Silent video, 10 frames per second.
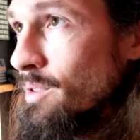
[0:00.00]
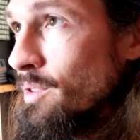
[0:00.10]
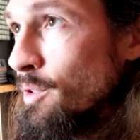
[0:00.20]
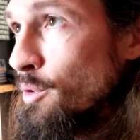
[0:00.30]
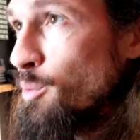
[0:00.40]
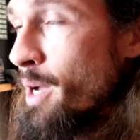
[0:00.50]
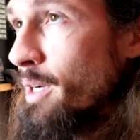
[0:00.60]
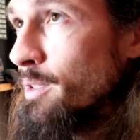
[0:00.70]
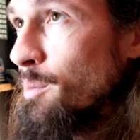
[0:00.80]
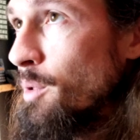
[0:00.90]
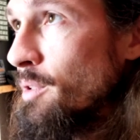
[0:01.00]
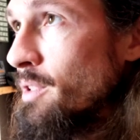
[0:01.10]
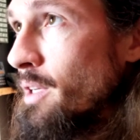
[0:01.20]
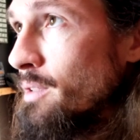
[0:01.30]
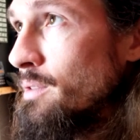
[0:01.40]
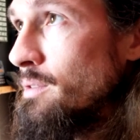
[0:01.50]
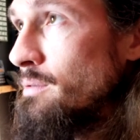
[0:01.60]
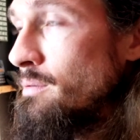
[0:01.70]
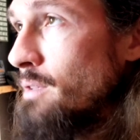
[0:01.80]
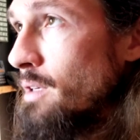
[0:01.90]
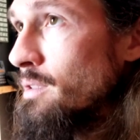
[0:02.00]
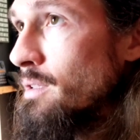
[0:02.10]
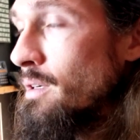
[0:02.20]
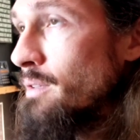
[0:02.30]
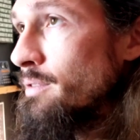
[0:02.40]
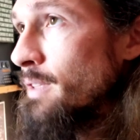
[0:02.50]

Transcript: the douchebag on the motorcycle knocks it off.